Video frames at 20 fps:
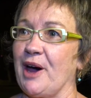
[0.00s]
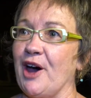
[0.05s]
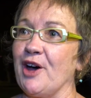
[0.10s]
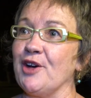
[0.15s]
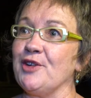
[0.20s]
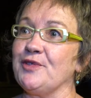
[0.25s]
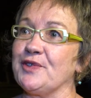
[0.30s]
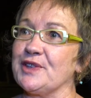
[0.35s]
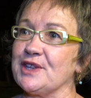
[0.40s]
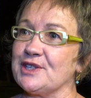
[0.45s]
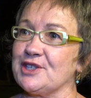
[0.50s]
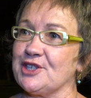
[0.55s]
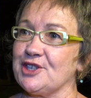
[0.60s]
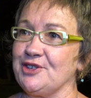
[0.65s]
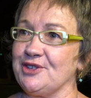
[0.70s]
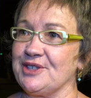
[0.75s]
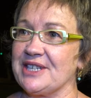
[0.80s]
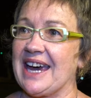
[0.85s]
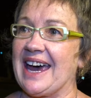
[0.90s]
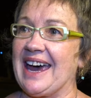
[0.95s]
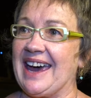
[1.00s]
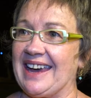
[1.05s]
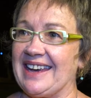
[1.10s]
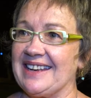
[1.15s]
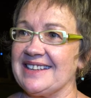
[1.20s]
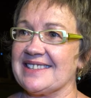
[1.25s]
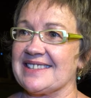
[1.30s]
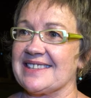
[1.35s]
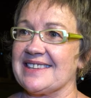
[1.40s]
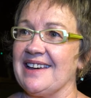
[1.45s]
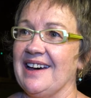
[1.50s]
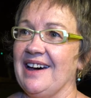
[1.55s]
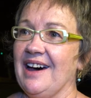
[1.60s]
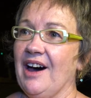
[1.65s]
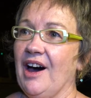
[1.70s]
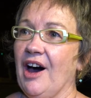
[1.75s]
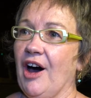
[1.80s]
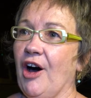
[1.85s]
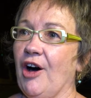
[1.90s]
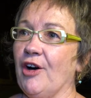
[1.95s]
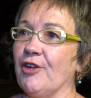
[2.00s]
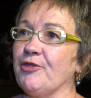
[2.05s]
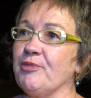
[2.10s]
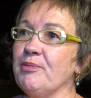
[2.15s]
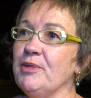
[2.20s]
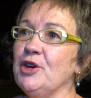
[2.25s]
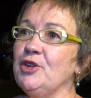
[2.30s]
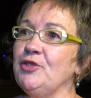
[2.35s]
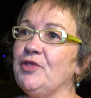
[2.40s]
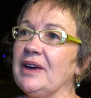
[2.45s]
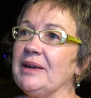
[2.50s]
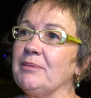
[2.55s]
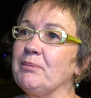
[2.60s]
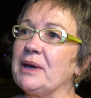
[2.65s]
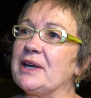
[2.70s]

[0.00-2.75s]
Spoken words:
over the 2 days of moving.